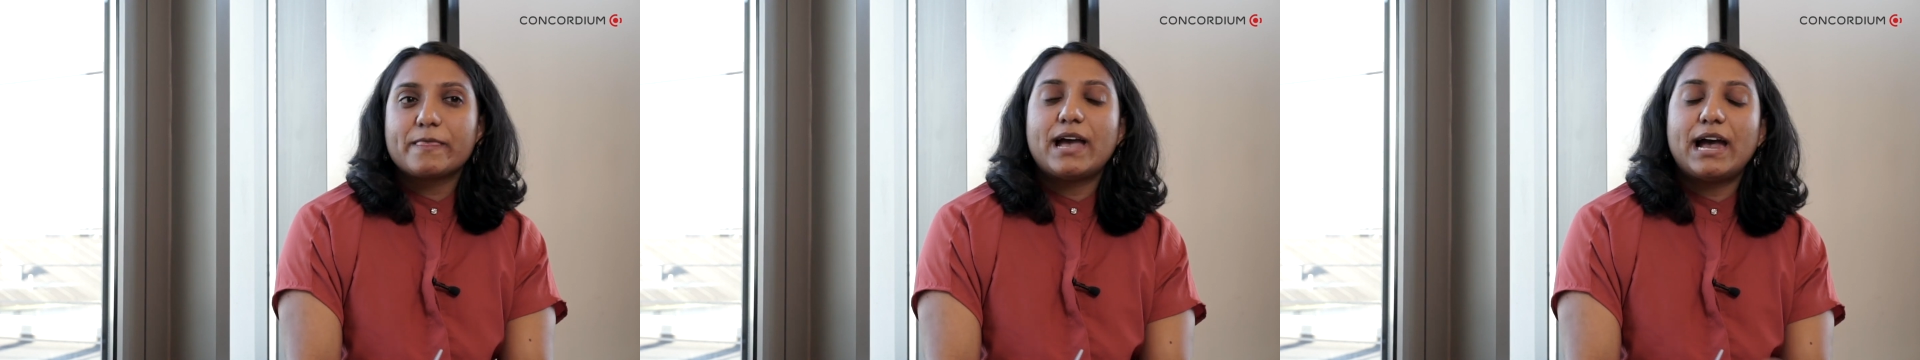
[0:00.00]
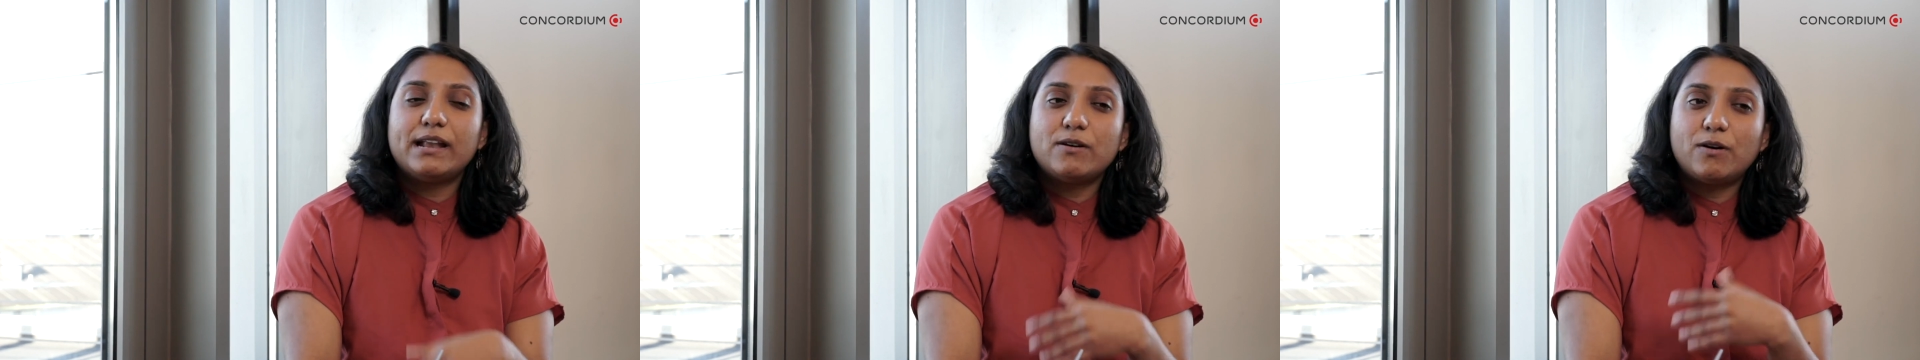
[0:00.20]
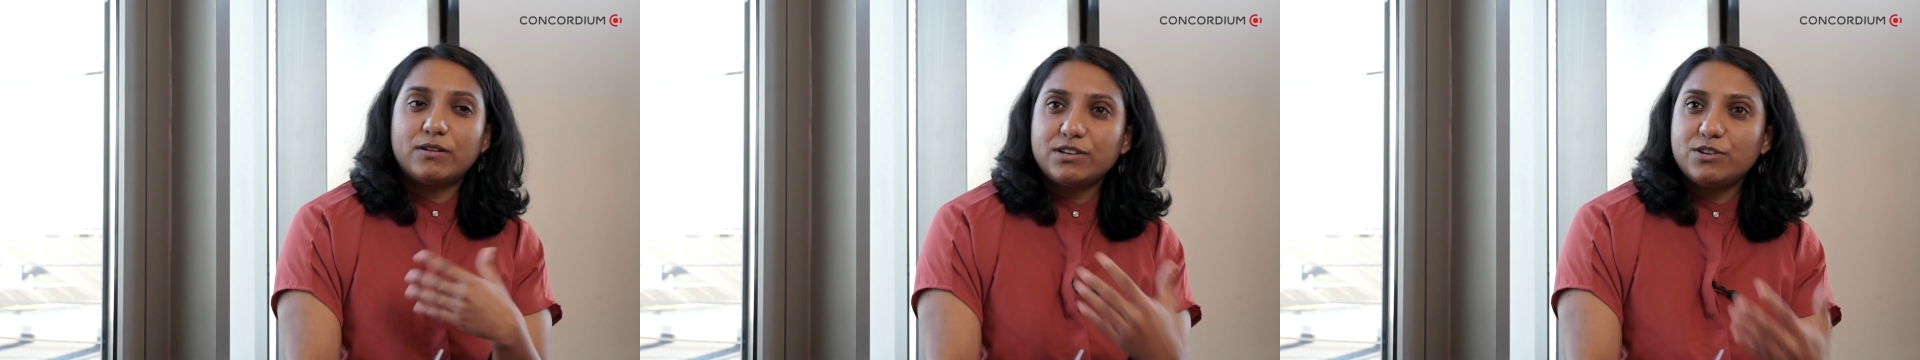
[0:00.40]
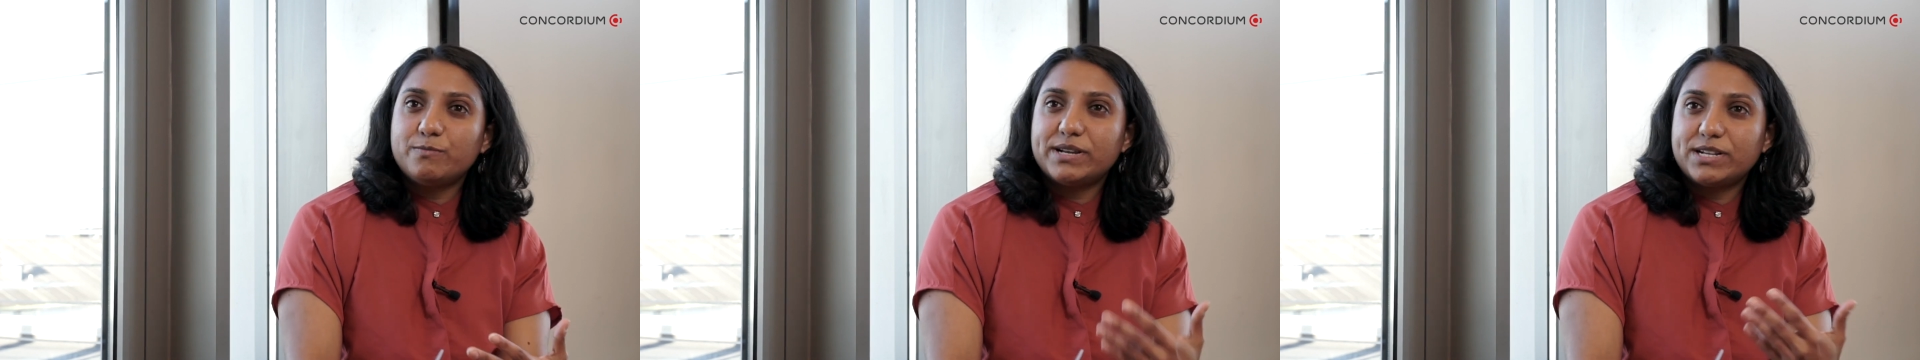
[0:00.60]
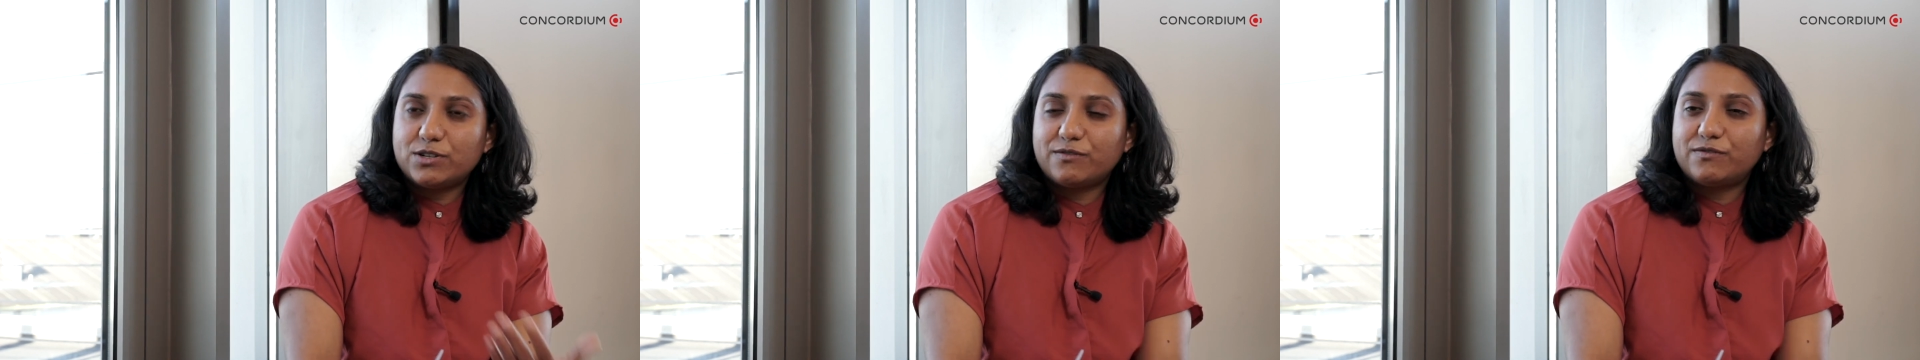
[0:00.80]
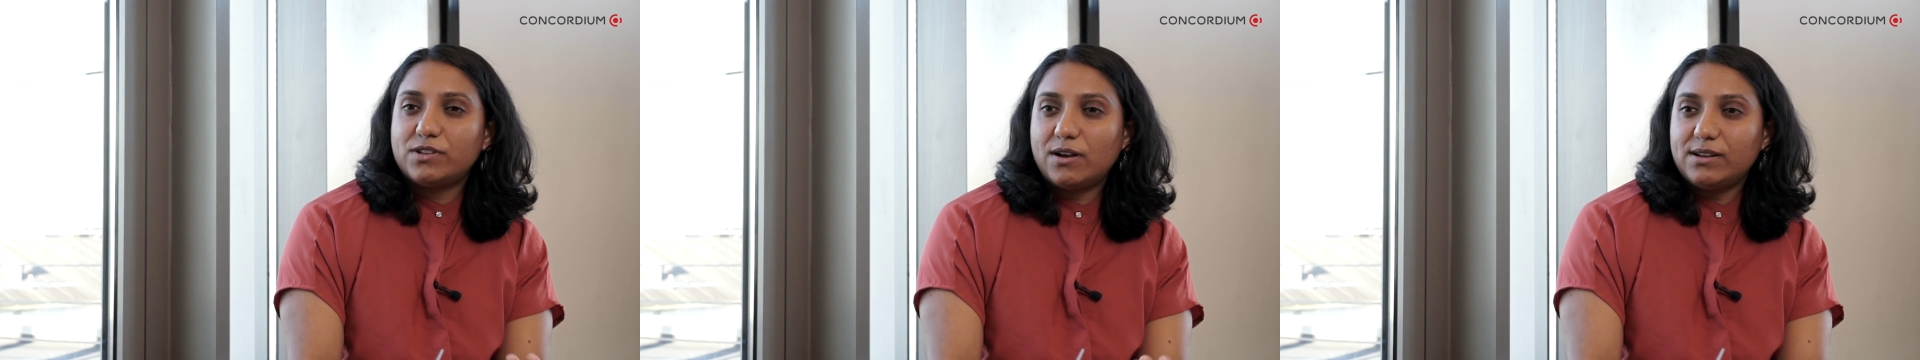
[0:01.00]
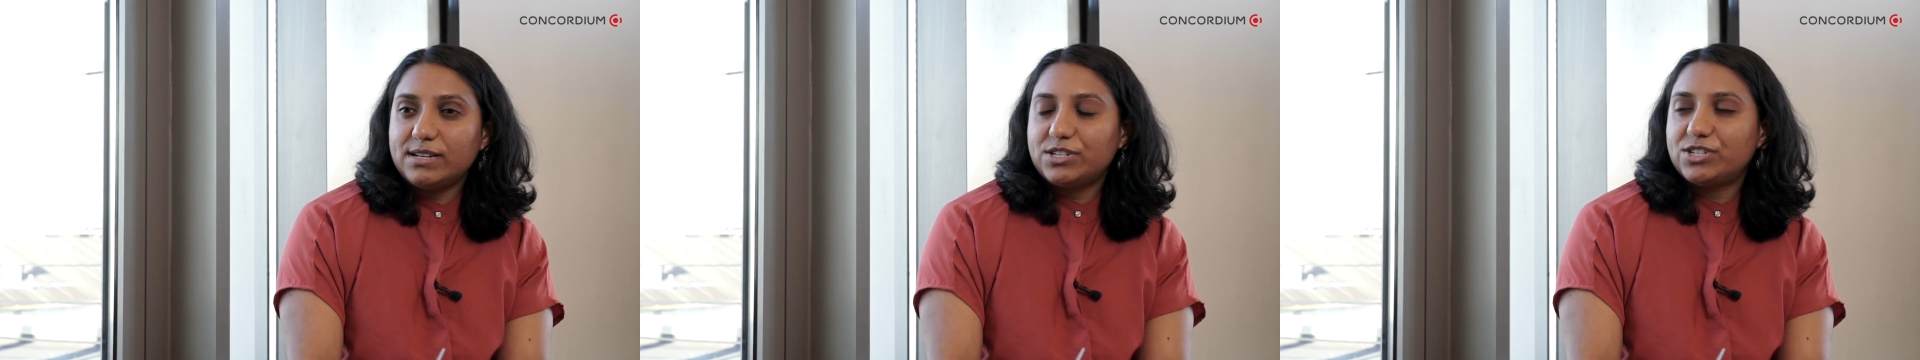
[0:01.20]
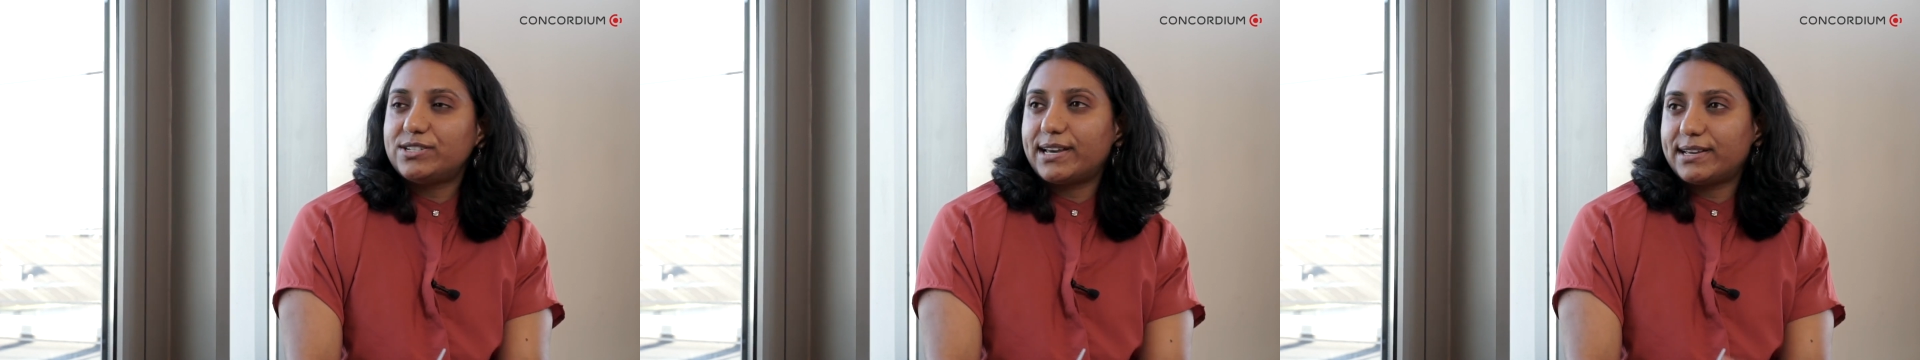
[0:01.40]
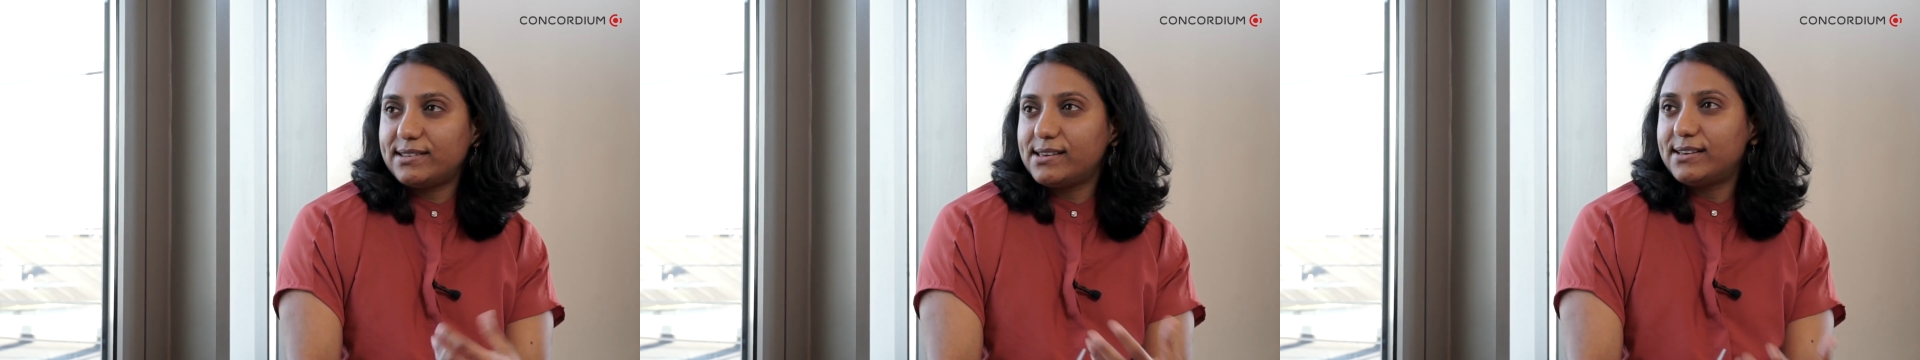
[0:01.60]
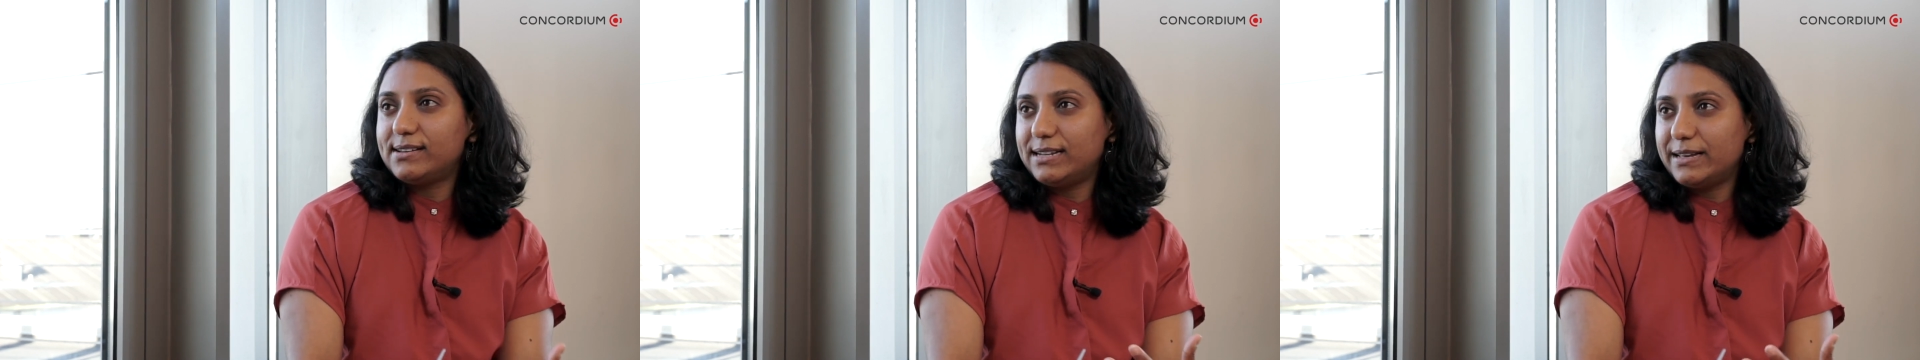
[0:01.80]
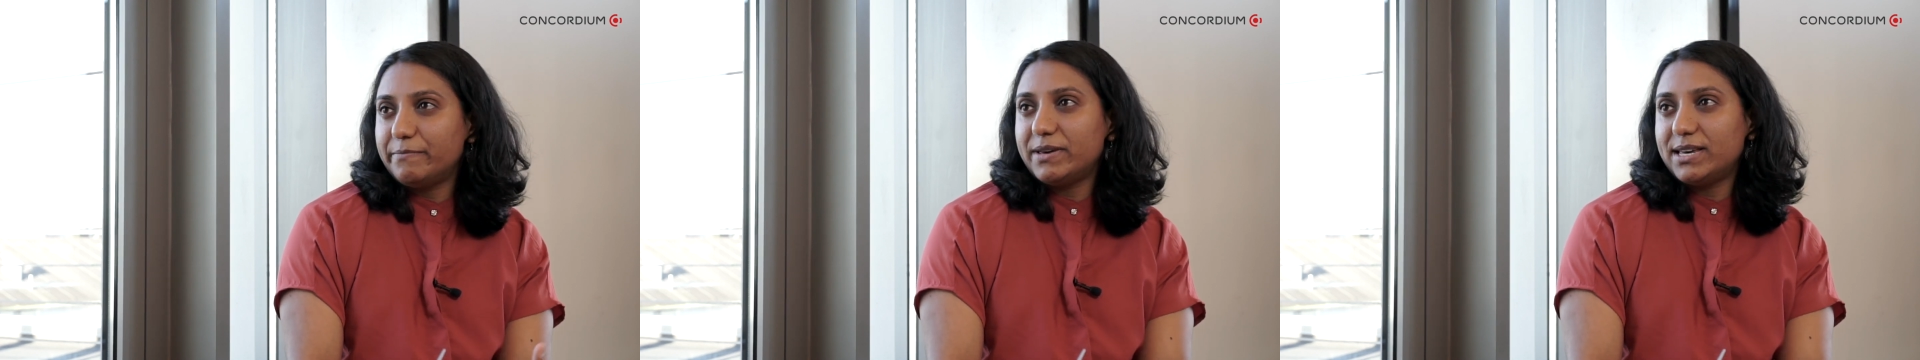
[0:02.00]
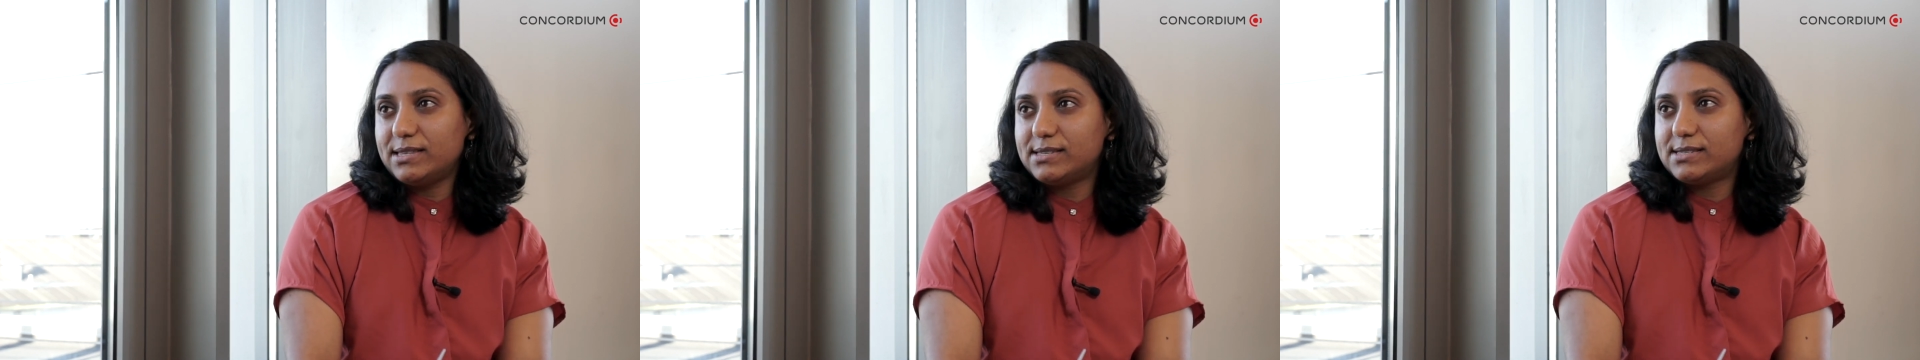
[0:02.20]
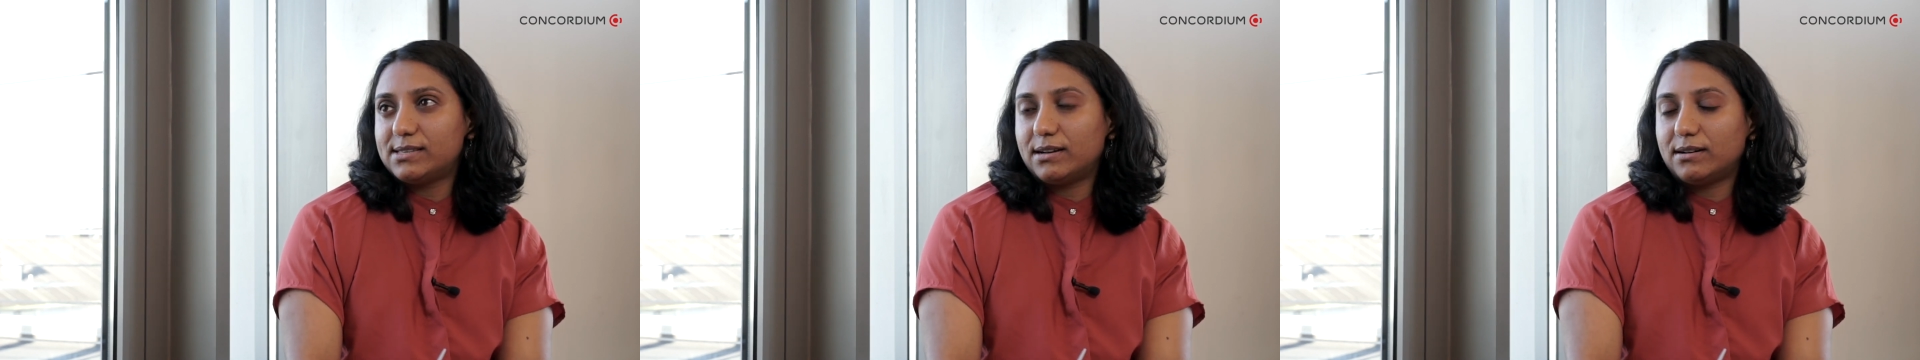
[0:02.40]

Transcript: And argument of knowledge technically means